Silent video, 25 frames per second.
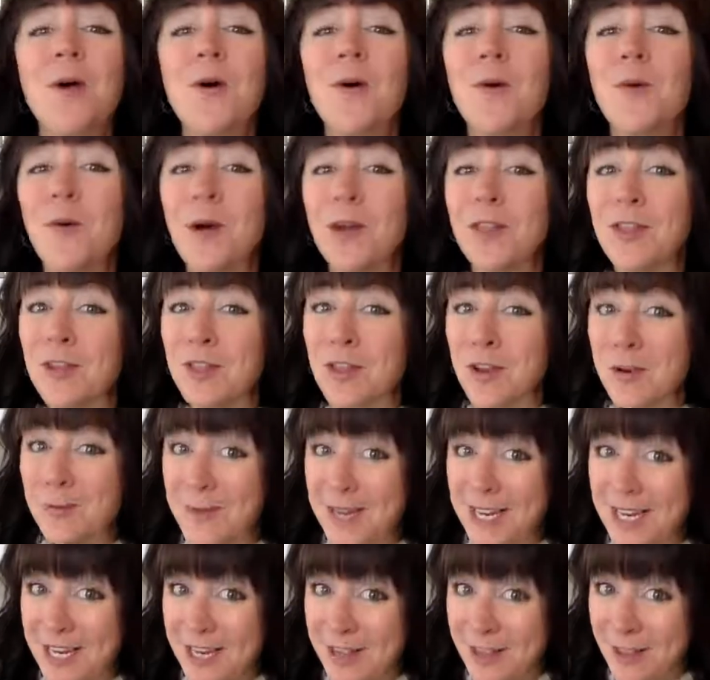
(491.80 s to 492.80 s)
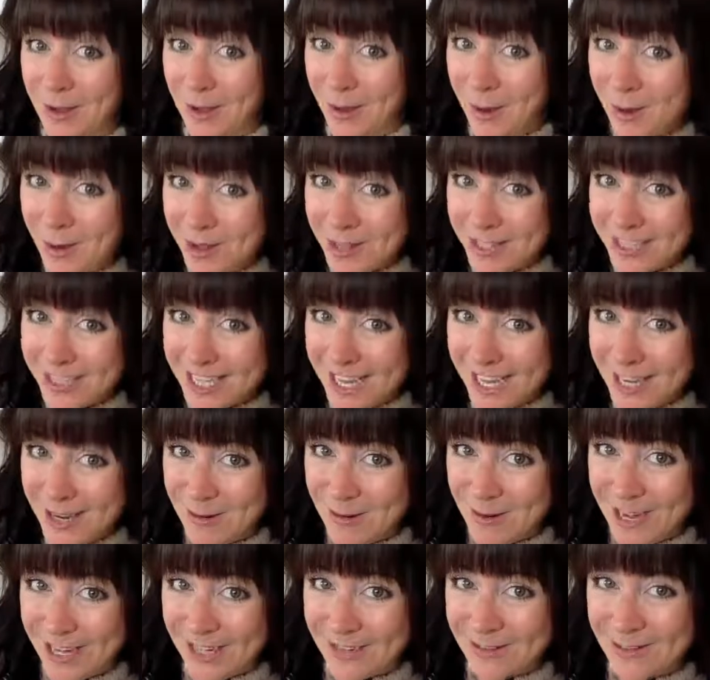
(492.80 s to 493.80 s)
whether they're meeting the goals that you
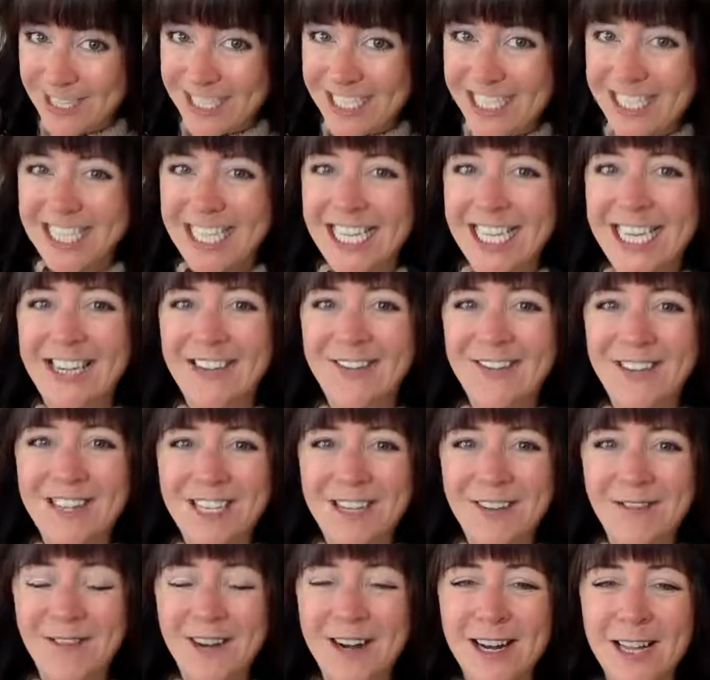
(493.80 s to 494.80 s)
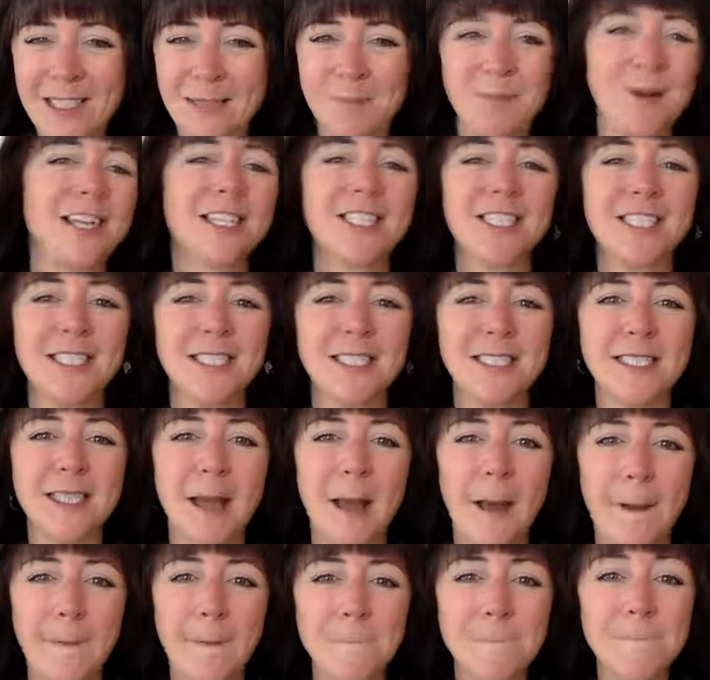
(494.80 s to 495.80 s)
want to achieve, the different expressions,
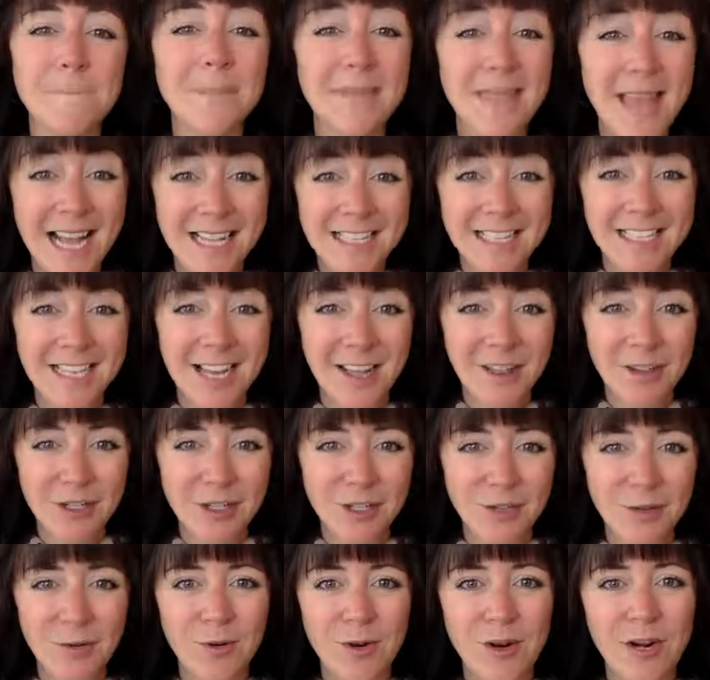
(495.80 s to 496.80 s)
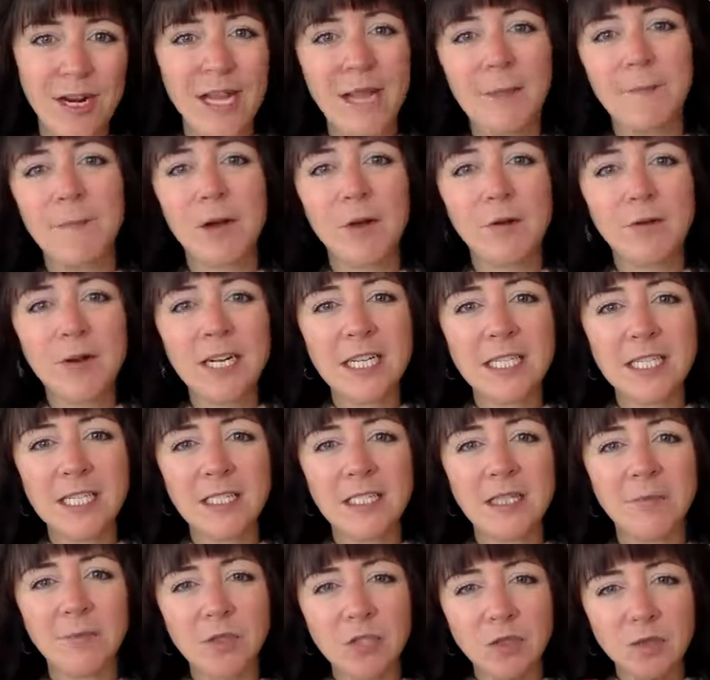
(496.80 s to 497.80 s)
that's another story. But
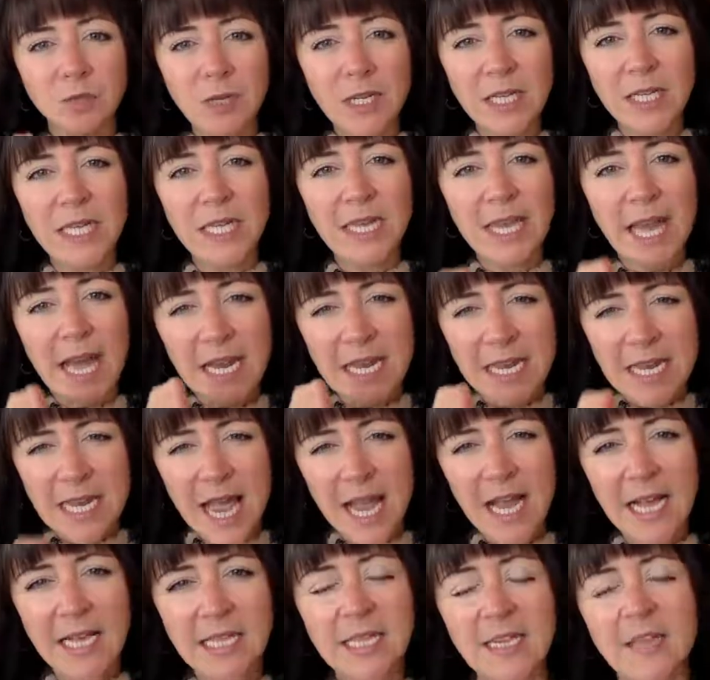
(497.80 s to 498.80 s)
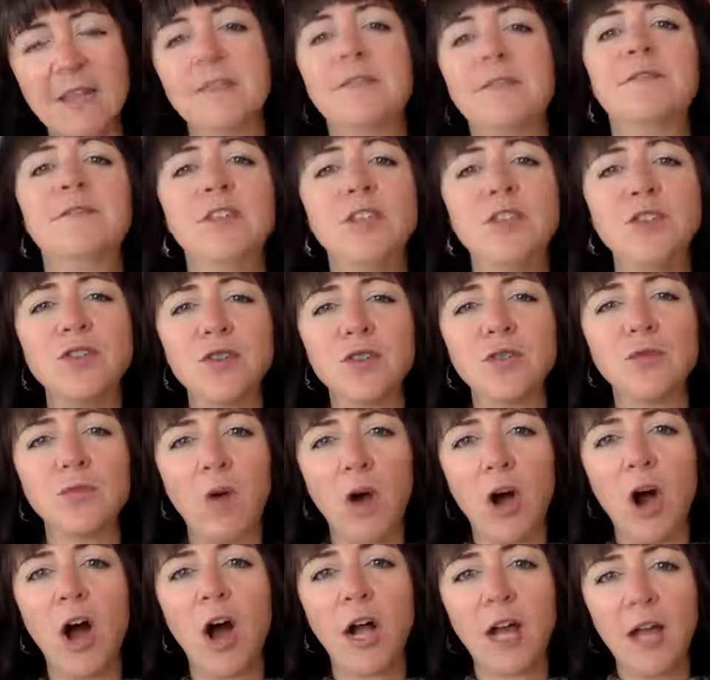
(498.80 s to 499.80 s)
criticism is really that negative, you're
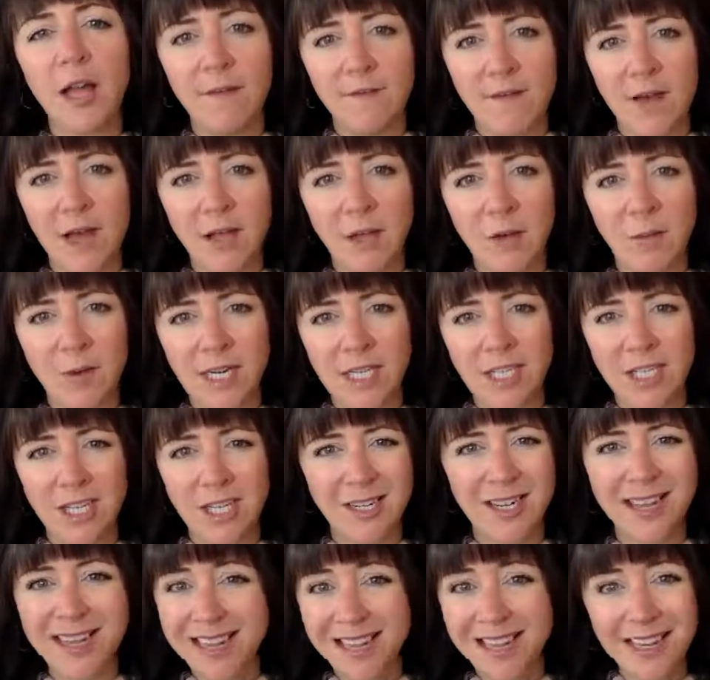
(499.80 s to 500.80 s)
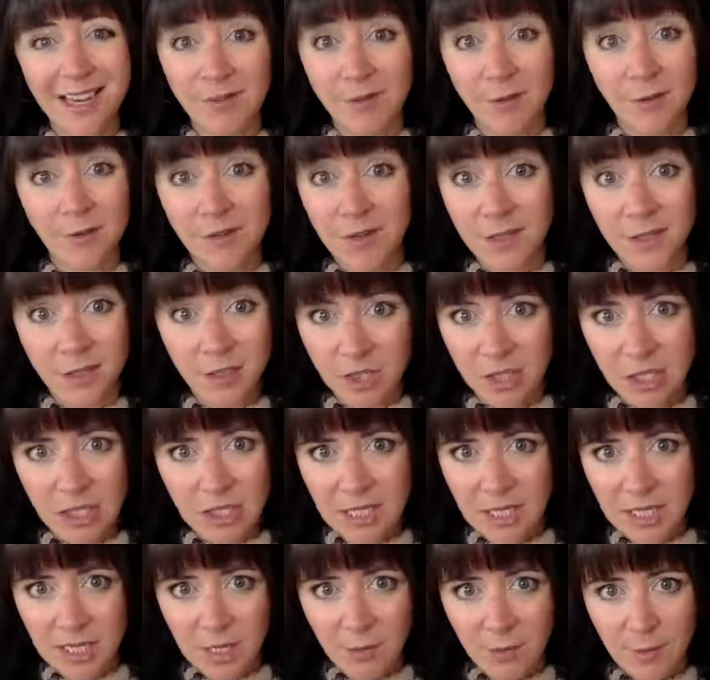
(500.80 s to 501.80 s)
wrong evaluation, and that never feels good to
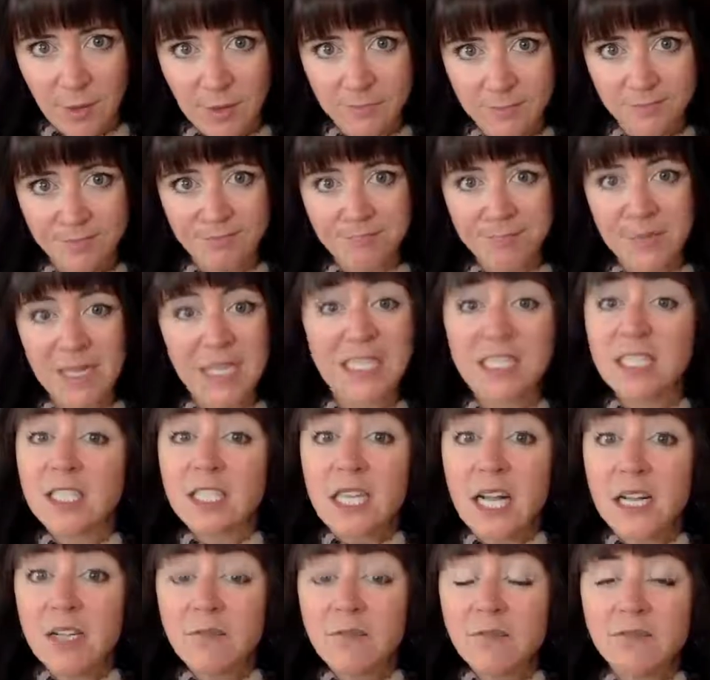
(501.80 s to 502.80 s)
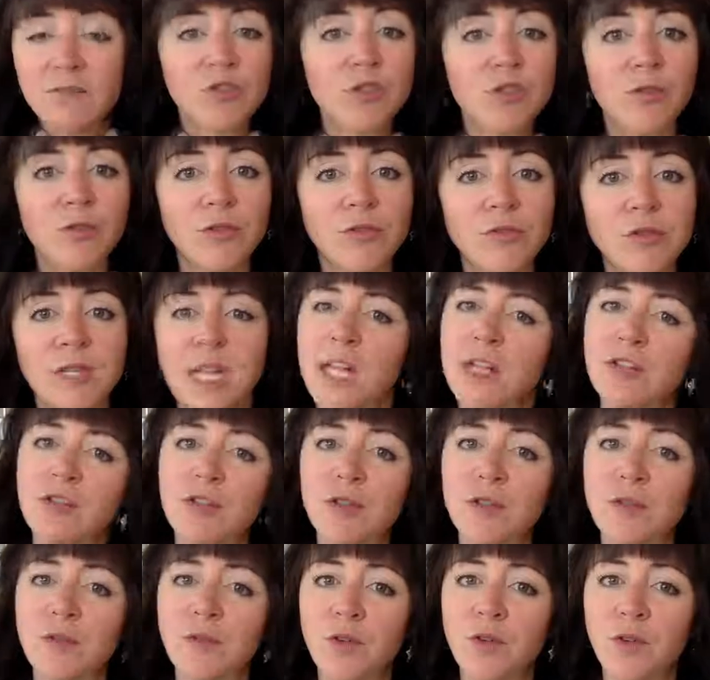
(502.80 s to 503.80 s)
anyone because it's not truth, not
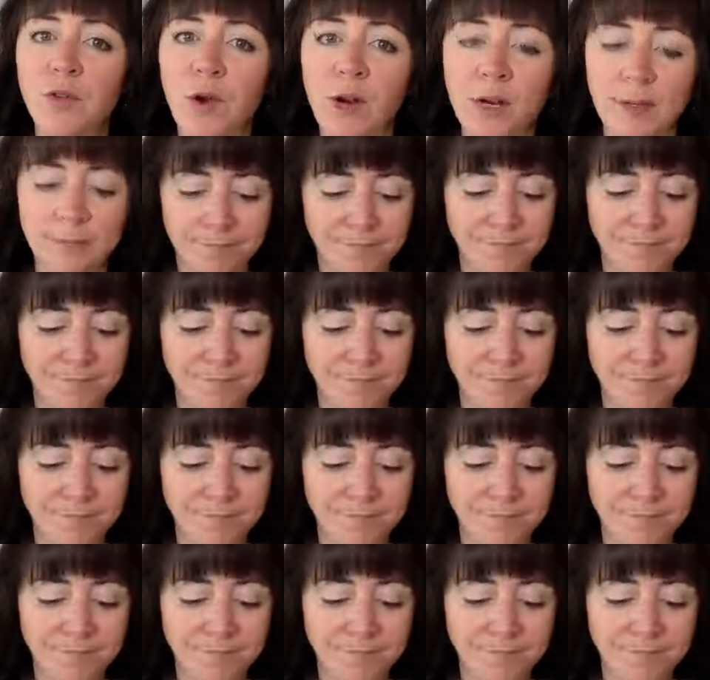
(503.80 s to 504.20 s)
truth of who you are.